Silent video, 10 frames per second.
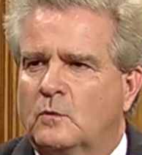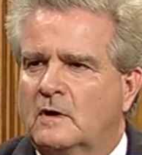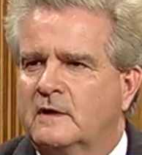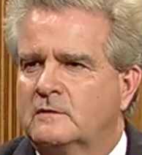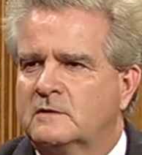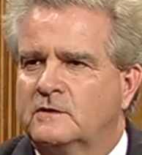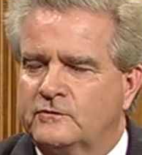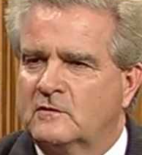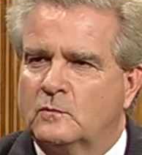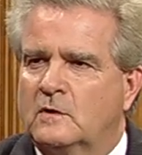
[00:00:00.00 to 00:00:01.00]

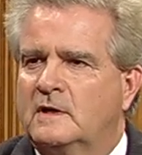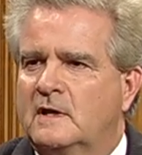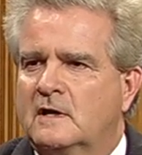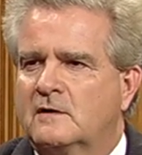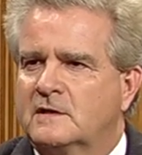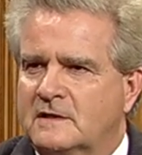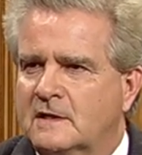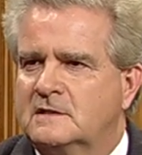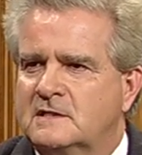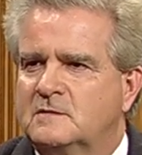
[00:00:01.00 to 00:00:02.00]
wineries in one area
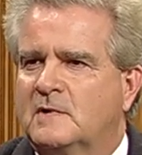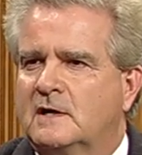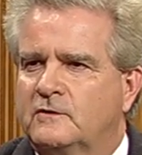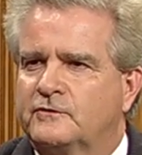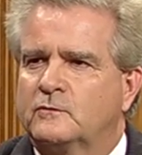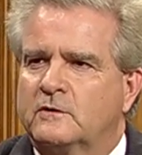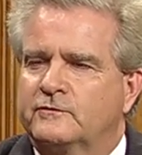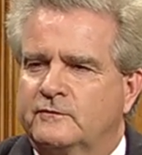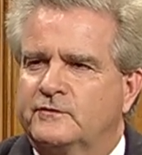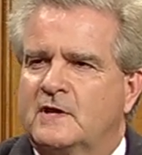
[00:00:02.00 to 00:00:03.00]
19 miles
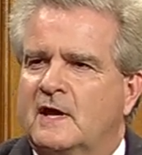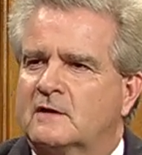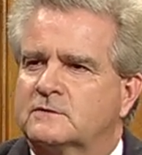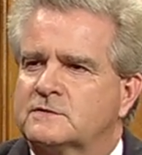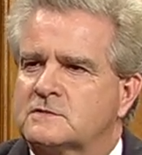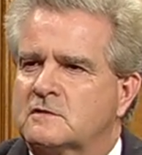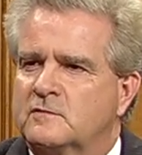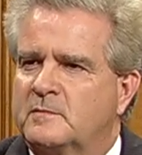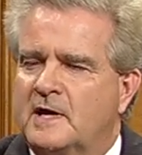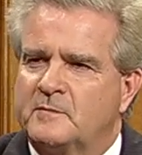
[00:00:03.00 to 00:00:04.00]
north of Seattle to serve
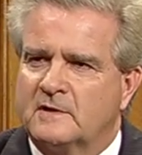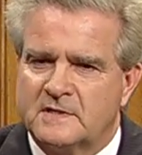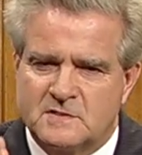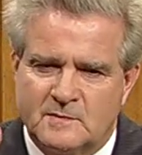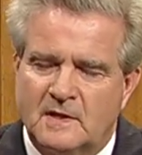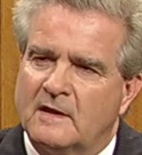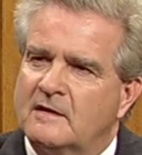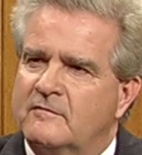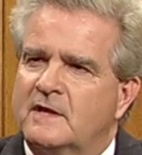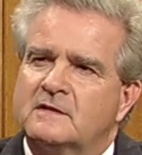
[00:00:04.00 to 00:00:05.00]
the population? I mean,
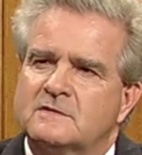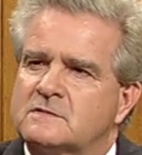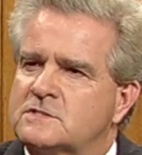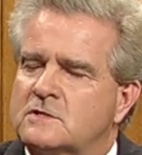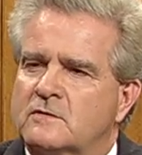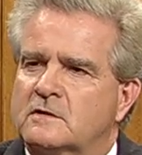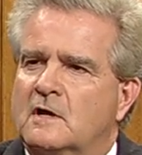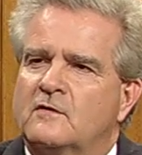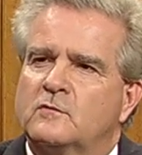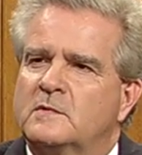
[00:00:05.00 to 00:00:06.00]
if that doesn't show the
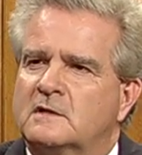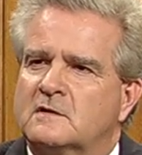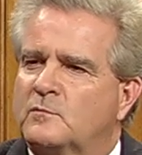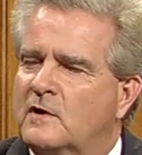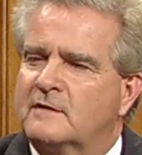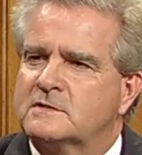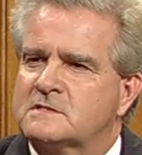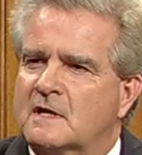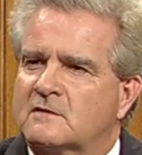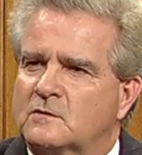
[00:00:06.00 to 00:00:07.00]
government and the private
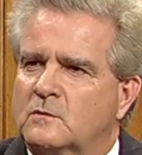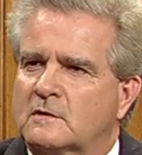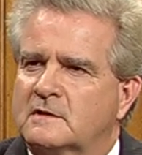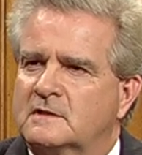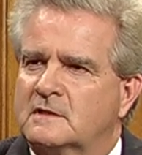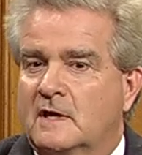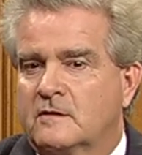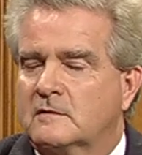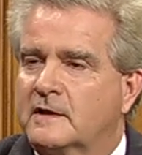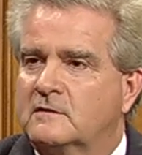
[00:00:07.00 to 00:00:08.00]
sector working
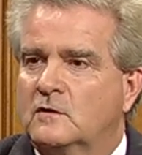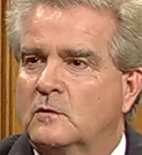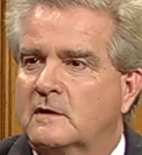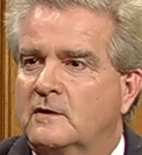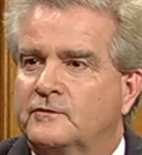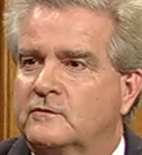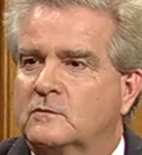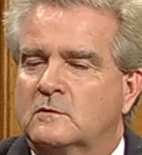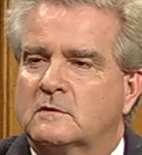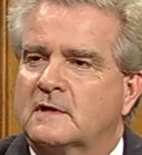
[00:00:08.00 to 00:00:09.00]
together like nowhere else in the
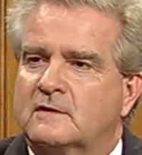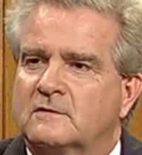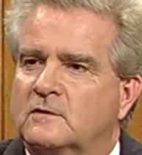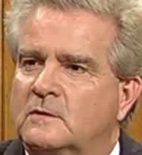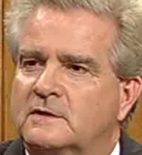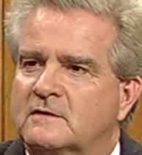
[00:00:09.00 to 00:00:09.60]
world, I don't know what